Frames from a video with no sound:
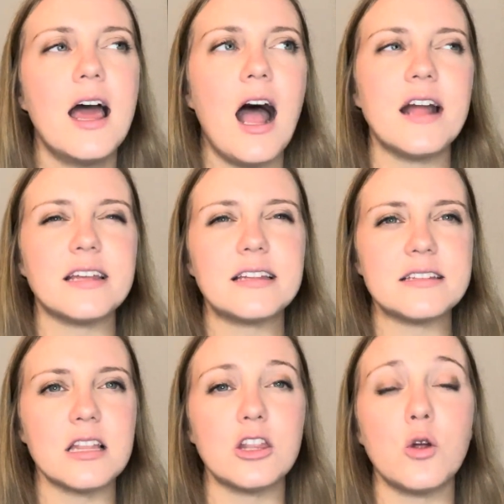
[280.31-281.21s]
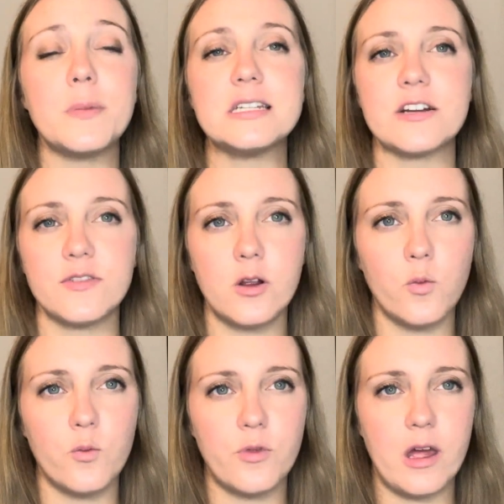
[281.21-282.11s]
I think that's a little bit
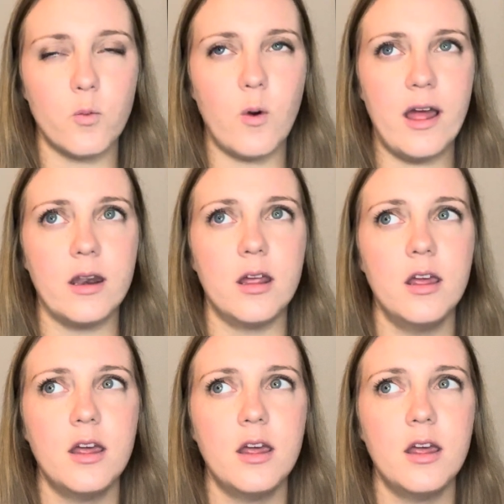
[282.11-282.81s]
different than when